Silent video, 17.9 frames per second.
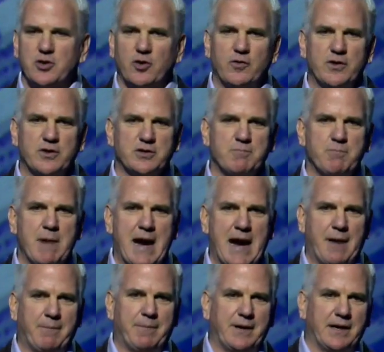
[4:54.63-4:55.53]
showed this
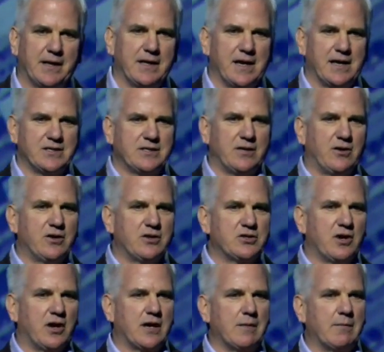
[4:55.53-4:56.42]
map. And I started
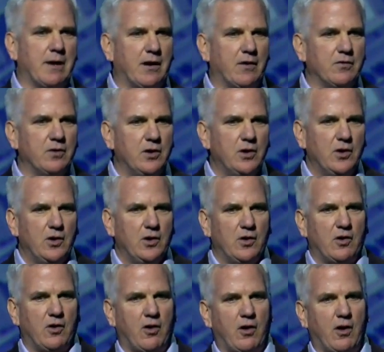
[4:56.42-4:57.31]
to talk about
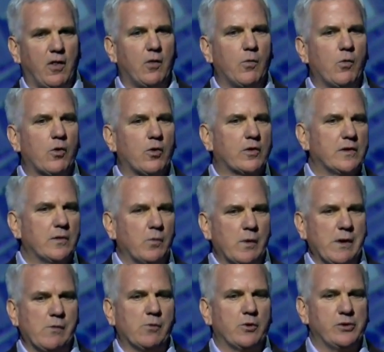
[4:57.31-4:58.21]
all of the work that
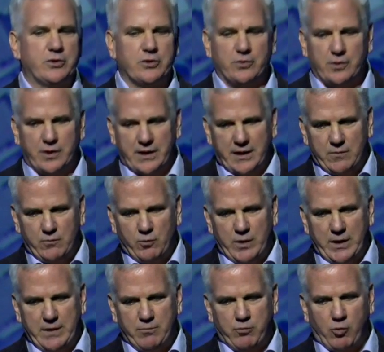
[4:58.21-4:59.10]
we were doing. And
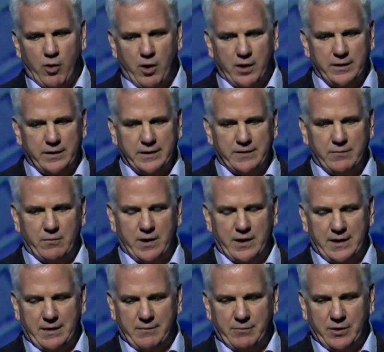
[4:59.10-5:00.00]
we broadly,
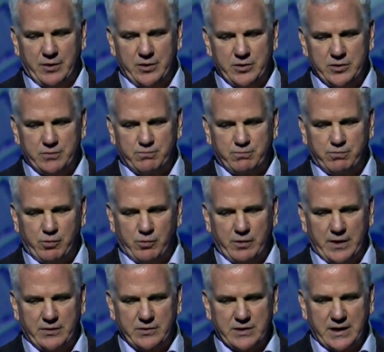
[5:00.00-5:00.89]
right? I'm going to use
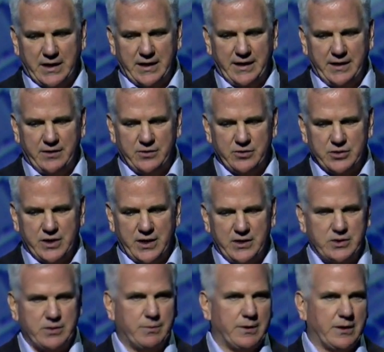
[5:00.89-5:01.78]
pronouns kind of
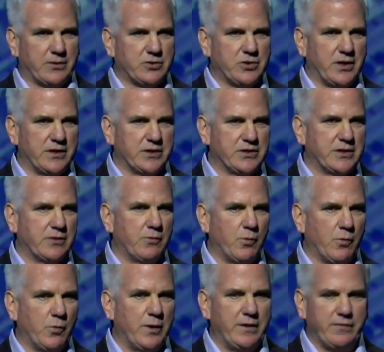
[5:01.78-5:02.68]
interchangeably. I'll try and stick
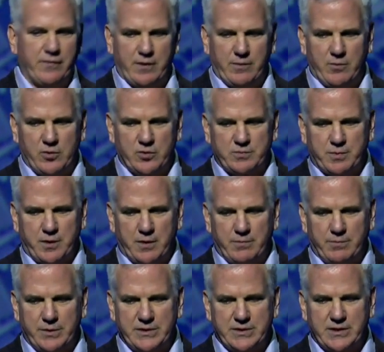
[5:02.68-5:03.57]
with we for the most
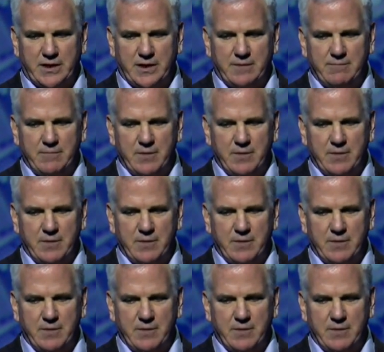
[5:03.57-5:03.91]
part. But,